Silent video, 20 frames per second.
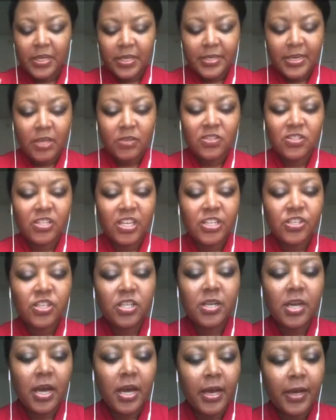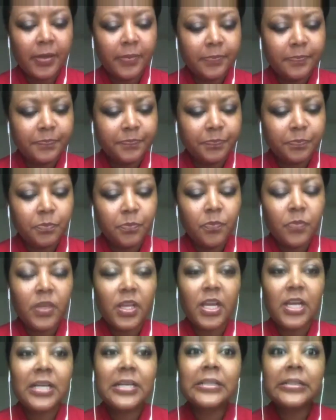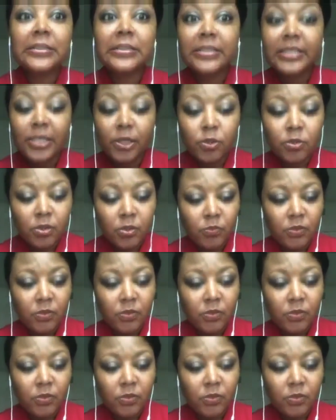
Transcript: Now, Section 9 clearly